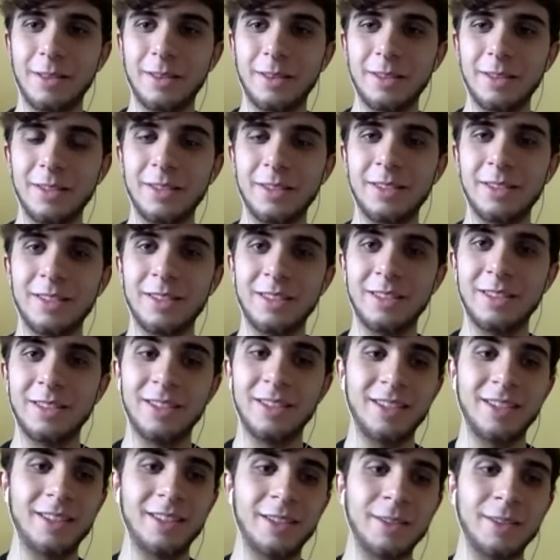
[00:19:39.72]

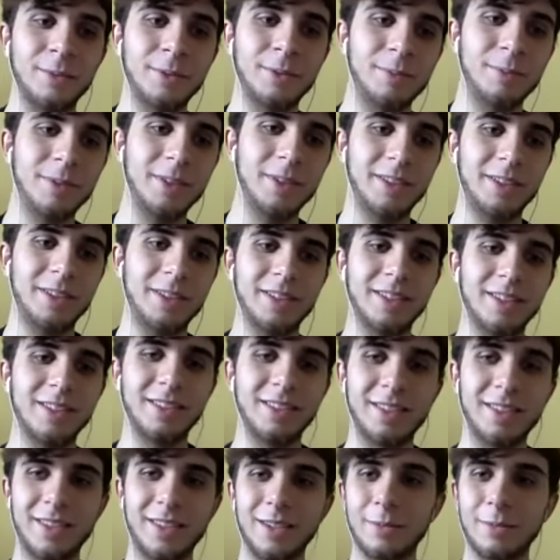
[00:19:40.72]
Yeah, that would
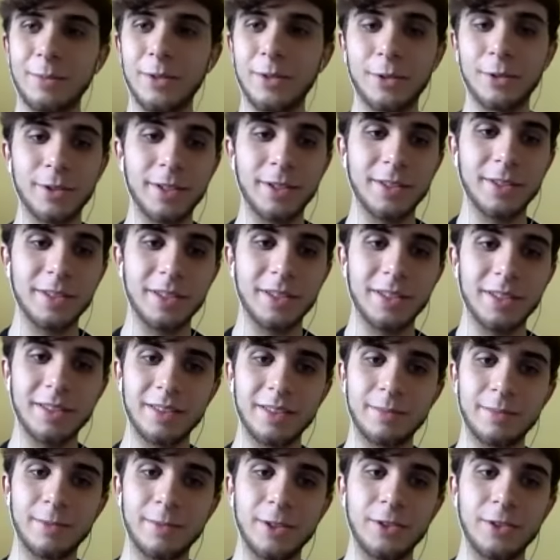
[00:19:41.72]
be crazy,
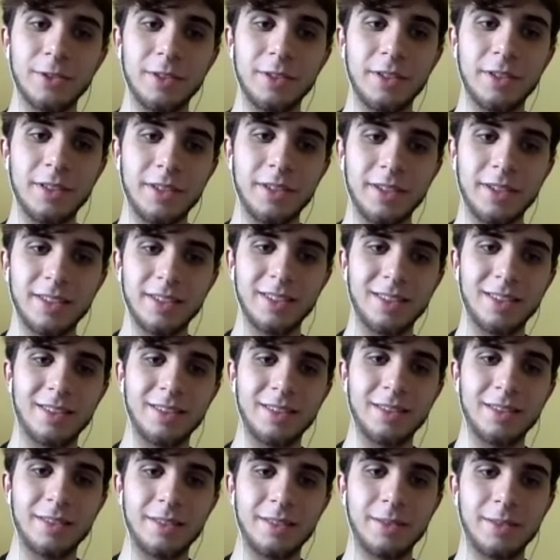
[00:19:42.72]
especially
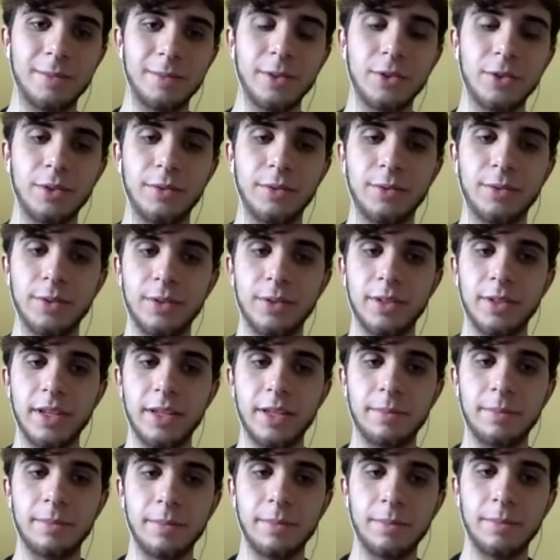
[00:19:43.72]
for
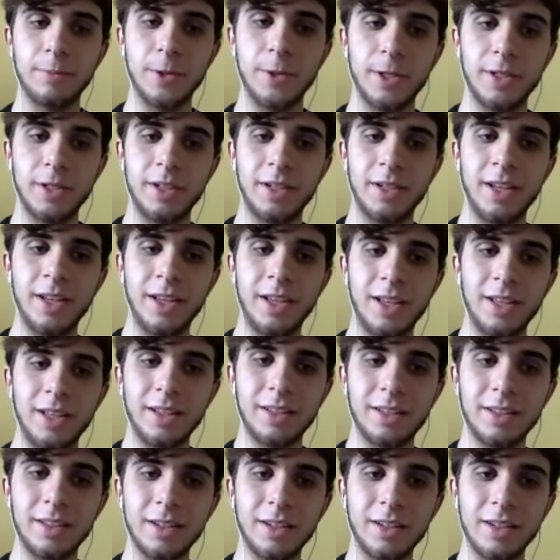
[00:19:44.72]
them. But
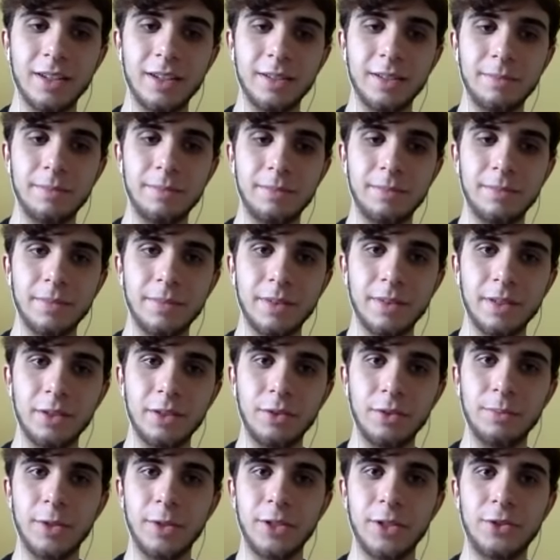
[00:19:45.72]

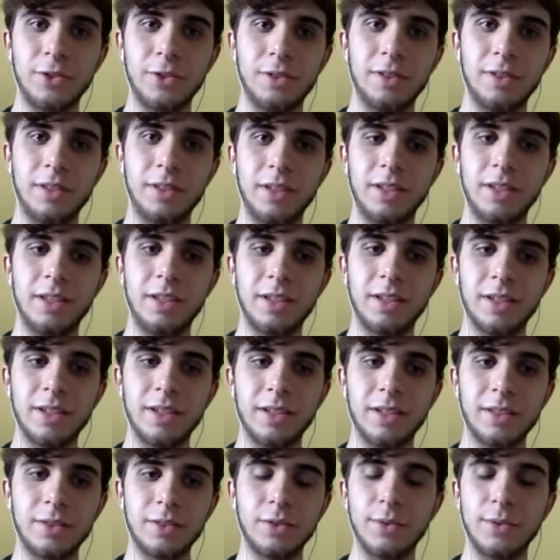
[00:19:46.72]
you mentioned the
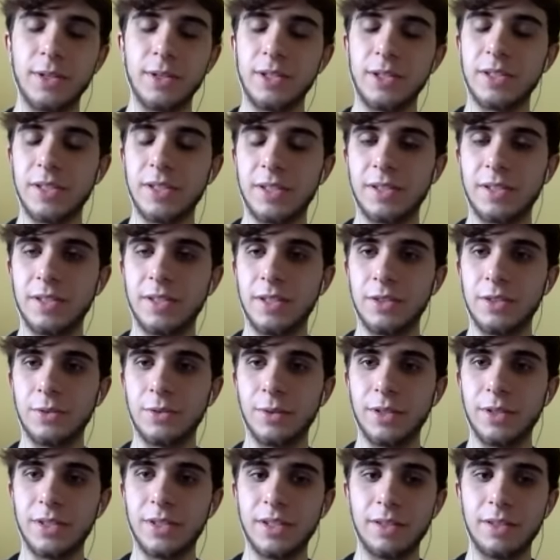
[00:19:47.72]

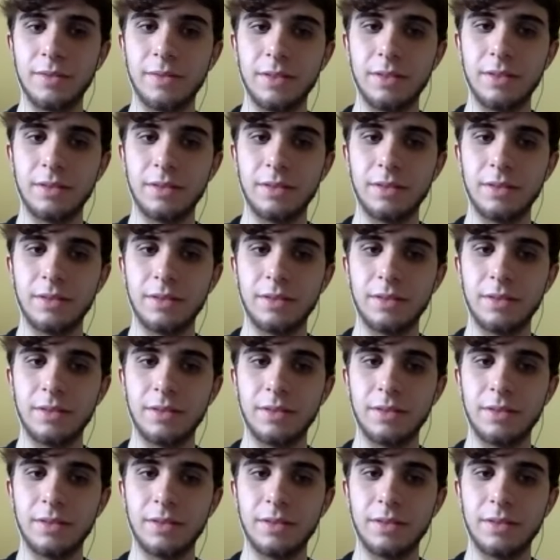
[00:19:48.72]
2016-27.